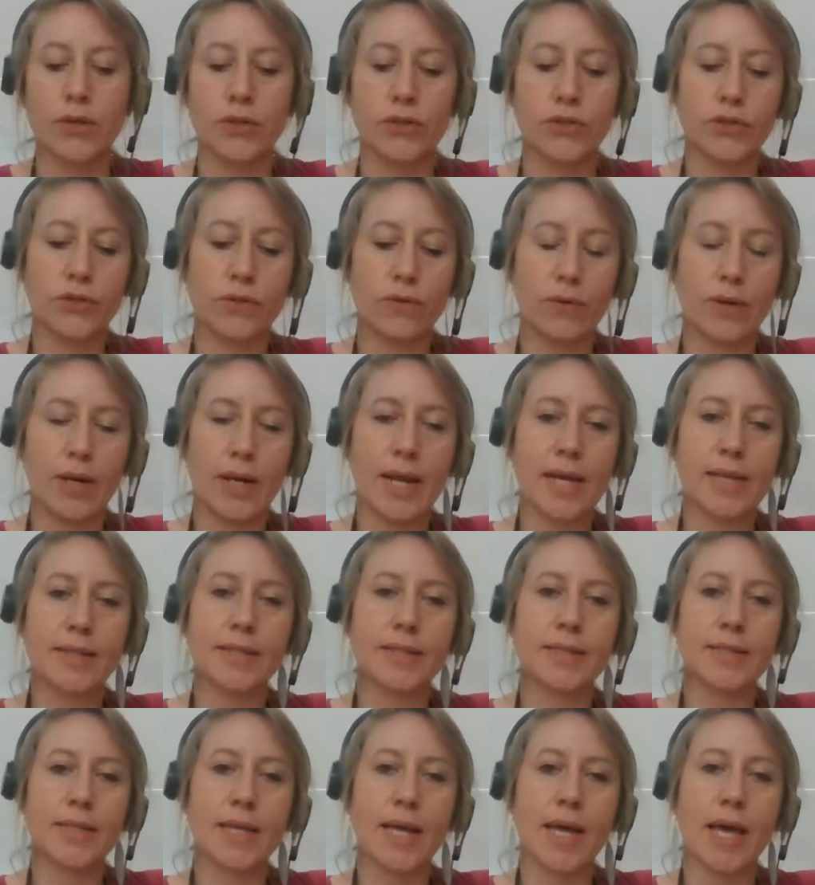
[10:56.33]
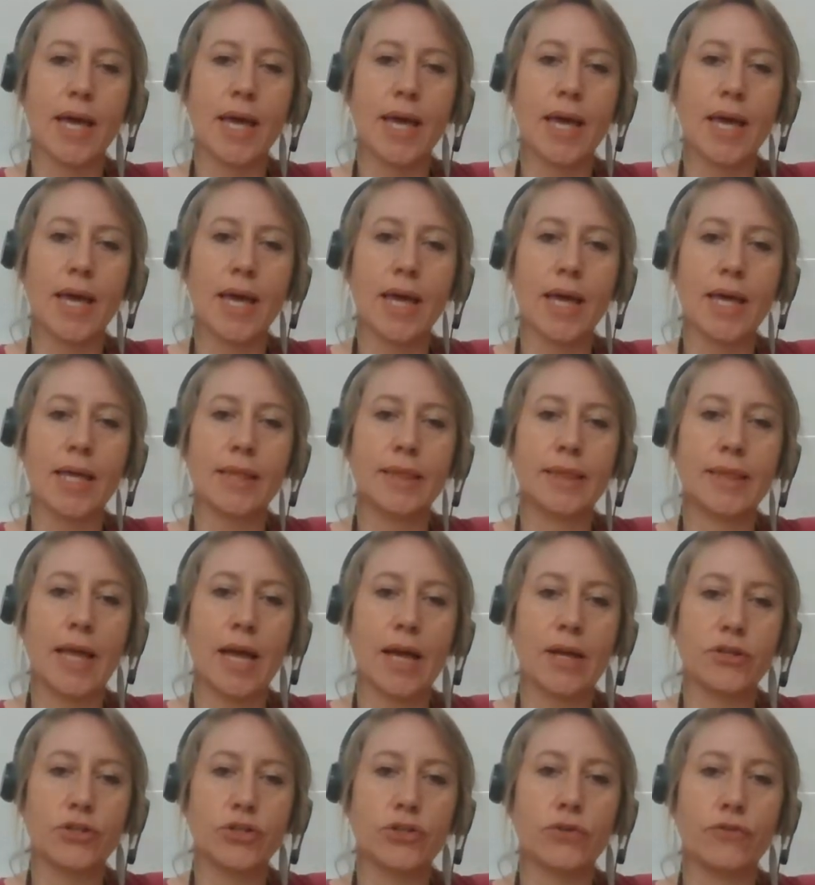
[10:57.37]
So let's say
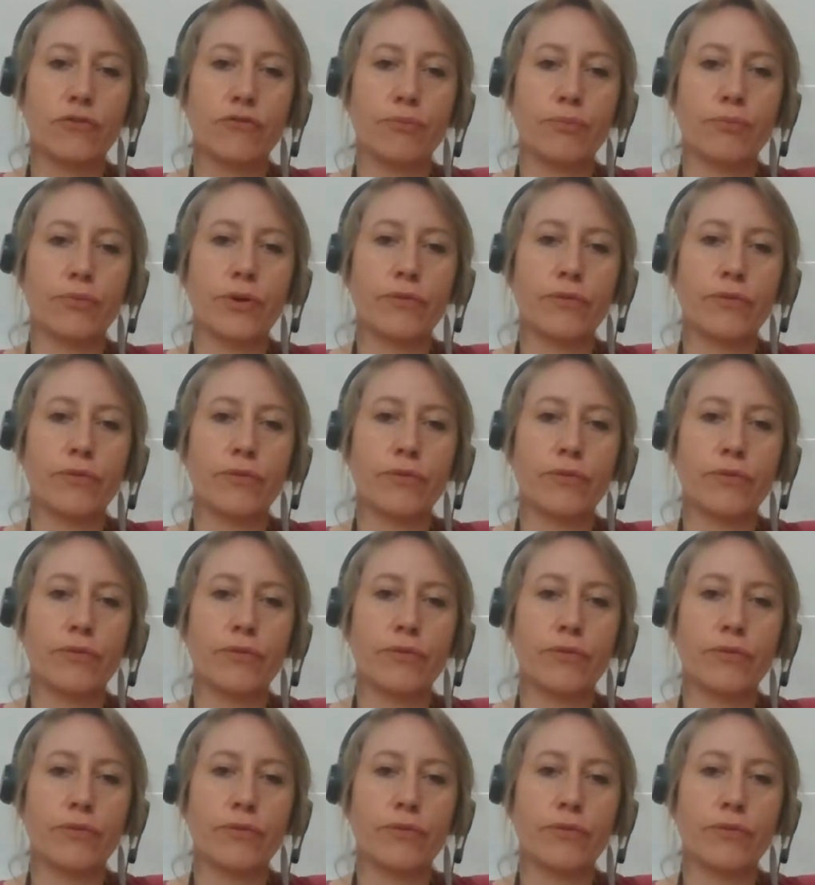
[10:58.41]
that you've